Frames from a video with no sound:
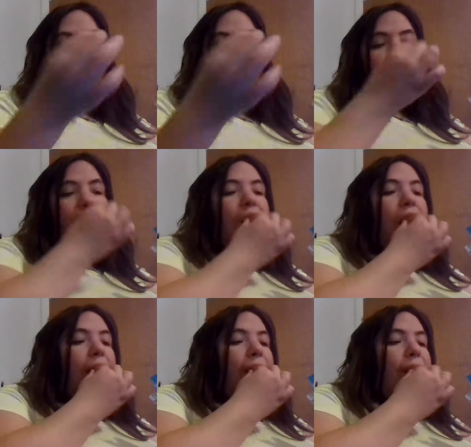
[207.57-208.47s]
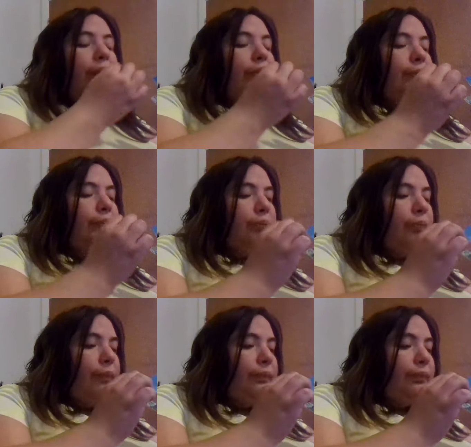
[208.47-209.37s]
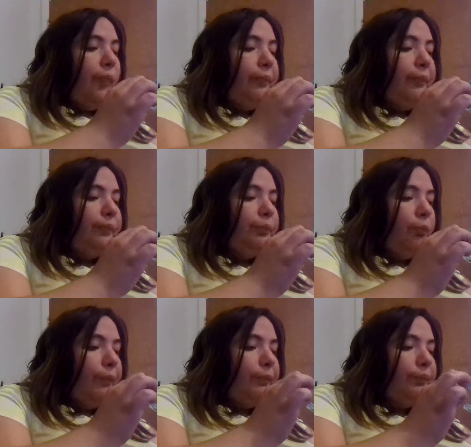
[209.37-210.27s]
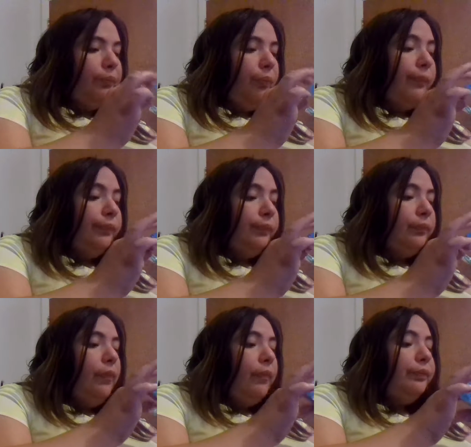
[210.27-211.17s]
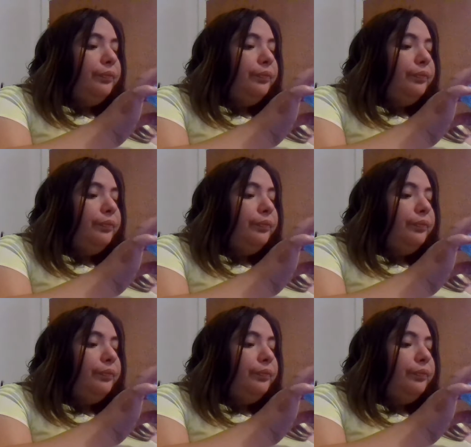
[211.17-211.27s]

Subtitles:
No one is speaking in this clip.